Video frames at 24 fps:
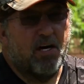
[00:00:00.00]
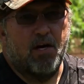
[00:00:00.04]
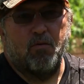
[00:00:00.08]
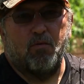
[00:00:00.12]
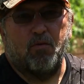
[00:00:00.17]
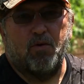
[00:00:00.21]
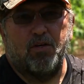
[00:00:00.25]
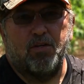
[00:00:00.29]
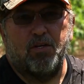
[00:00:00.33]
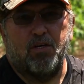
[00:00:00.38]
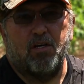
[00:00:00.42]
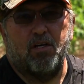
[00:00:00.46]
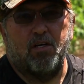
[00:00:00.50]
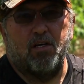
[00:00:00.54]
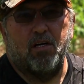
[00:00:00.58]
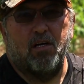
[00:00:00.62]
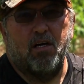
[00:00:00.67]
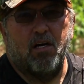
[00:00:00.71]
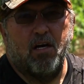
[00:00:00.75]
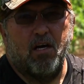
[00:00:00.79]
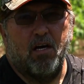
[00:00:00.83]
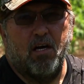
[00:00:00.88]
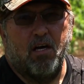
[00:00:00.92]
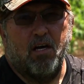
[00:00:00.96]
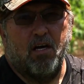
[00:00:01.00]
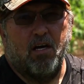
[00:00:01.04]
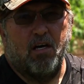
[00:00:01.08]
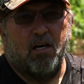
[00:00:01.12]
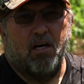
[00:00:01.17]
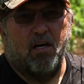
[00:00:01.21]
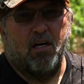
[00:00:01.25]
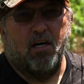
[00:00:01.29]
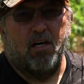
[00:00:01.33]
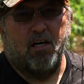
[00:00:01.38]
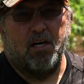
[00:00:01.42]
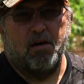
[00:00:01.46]
at one year.
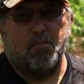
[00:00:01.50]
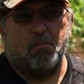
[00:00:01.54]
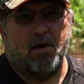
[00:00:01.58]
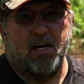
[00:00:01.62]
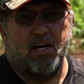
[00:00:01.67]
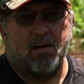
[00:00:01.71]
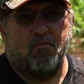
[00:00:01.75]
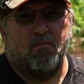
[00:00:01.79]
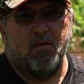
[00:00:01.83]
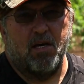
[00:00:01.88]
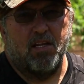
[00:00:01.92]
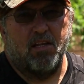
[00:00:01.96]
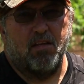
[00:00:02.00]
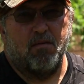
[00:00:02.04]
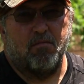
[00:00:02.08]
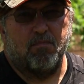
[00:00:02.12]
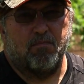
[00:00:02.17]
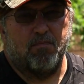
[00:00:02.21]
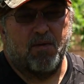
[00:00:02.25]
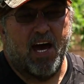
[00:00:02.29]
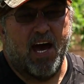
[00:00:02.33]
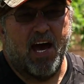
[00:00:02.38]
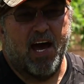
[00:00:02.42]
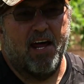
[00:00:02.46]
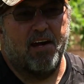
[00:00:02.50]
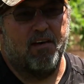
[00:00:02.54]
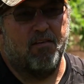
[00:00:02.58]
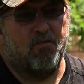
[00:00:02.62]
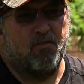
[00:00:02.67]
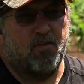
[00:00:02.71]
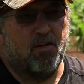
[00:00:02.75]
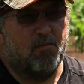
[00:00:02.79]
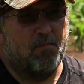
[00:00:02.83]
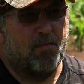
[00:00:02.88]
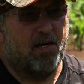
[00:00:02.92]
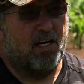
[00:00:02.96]
It may have been the kind
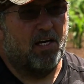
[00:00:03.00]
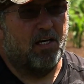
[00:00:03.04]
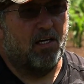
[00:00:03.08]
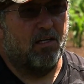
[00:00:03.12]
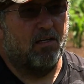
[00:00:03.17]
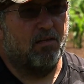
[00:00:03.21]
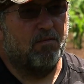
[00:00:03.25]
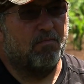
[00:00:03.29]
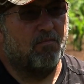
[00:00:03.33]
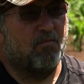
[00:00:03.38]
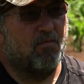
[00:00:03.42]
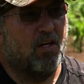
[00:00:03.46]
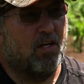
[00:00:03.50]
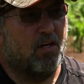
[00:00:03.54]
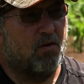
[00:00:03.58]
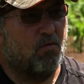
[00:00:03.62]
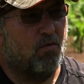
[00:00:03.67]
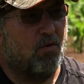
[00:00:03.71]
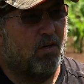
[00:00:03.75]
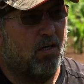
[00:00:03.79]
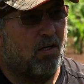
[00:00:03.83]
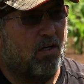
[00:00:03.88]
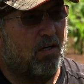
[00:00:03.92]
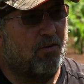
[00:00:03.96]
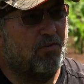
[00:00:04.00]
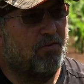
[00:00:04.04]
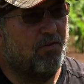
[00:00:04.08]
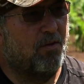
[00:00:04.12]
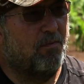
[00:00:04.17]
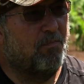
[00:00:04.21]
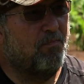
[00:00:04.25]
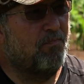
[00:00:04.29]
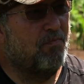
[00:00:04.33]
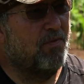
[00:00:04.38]
of tomato that it was.